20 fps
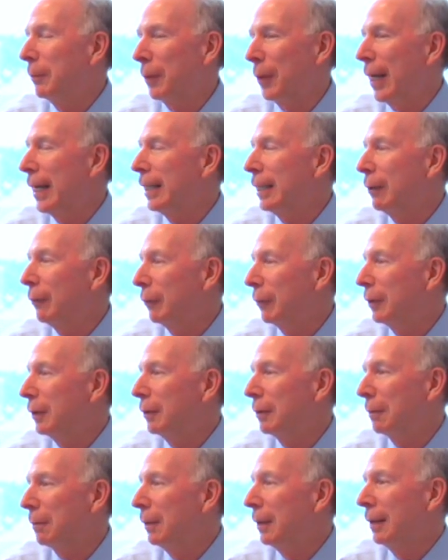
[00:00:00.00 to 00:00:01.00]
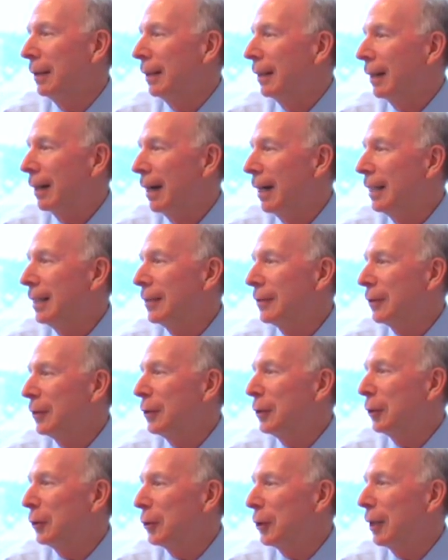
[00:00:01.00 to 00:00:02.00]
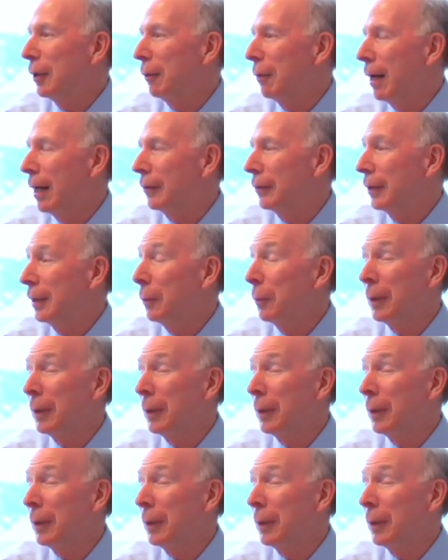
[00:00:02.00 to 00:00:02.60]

thank you for your kindness and your generosity,